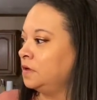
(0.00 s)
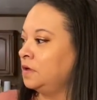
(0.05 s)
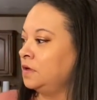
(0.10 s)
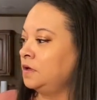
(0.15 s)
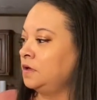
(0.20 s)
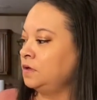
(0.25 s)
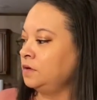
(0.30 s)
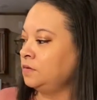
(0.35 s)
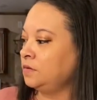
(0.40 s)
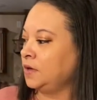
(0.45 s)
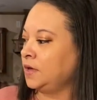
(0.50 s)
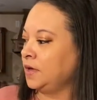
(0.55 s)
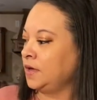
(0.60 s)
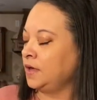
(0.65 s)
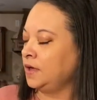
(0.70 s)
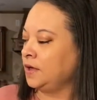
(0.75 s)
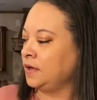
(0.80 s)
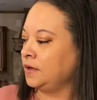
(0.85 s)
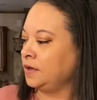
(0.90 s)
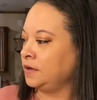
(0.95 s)

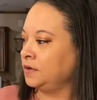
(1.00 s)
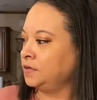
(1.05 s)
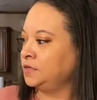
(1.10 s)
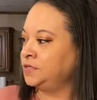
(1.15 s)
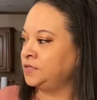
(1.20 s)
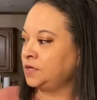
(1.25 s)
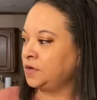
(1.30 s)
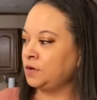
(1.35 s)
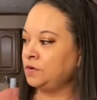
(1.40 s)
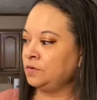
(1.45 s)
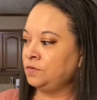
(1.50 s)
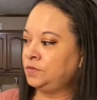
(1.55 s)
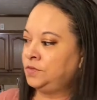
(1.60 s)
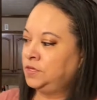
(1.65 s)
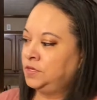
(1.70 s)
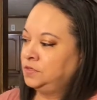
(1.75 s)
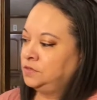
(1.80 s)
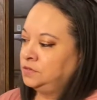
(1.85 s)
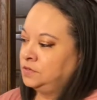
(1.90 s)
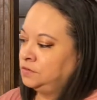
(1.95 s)
Okay, so
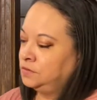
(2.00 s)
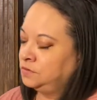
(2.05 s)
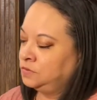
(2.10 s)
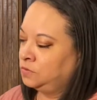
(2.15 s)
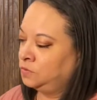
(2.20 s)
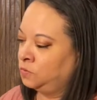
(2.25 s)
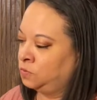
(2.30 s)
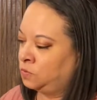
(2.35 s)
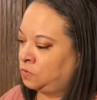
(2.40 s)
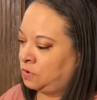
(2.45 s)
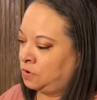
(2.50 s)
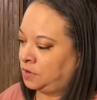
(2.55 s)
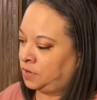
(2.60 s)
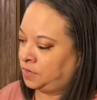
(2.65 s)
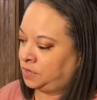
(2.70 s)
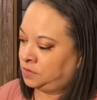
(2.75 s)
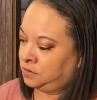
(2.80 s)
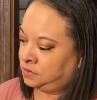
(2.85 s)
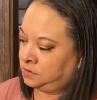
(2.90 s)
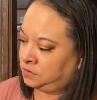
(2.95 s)
these are the
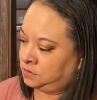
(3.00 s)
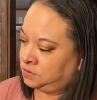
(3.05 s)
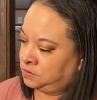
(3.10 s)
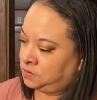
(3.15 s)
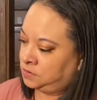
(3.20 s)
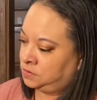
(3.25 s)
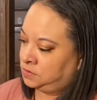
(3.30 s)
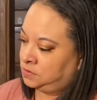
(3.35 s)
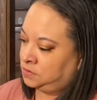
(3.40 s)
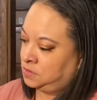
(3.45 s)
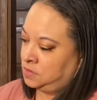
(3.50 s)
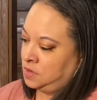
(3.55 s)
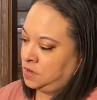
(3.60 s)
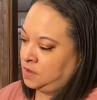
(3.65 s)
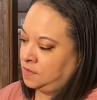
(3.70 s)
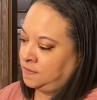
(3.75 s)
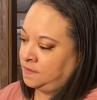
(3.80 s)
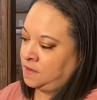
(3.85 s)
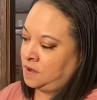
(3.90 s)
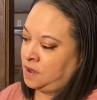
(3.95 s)
ones
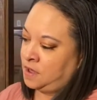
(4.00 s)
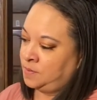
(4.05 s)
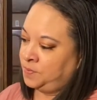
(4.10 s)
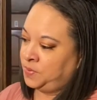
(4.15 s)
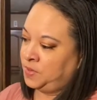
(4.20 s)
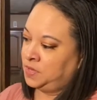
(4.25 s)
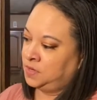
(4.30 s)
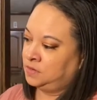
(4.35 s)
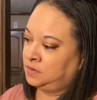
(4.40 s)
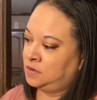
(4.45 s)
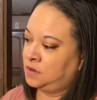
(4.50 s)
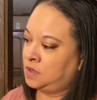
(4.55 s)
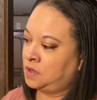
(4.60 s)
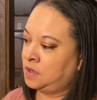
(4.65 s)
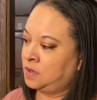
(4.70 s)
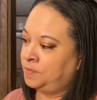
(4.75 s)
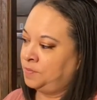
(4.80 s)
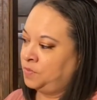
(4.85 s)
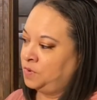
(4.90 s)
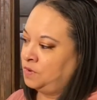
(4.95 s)
that I picked
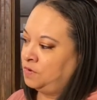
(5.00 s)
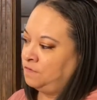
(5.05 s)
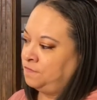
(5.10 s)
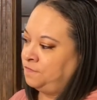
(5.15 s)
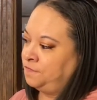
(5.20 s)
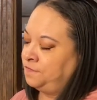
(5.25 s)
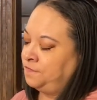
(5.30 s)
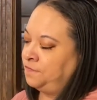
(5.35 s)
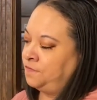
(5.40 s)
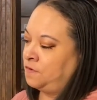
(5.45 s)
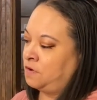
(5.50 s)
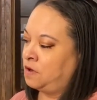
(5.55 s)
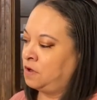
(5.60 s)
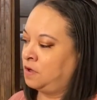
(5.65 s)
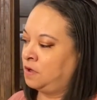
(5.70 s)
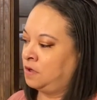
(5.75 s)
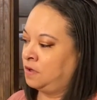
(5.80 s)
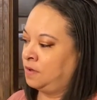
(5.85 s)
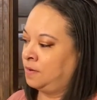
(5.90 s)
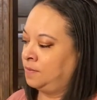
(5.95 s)
up
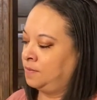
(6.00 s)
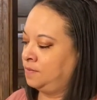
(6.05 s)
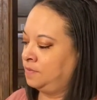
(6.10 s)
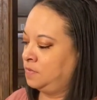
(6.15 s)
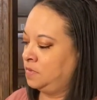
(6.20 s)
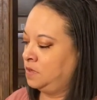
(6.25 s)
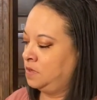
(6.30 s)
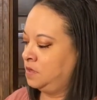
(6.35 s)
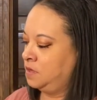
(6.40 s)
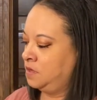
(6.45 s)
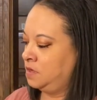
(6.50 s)
from